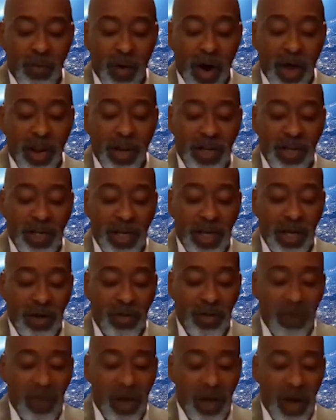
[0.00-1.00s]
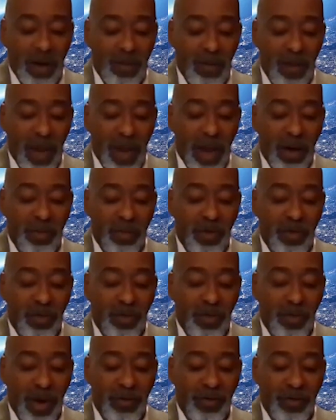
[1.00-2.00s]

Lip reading: "Run and tell the young man with the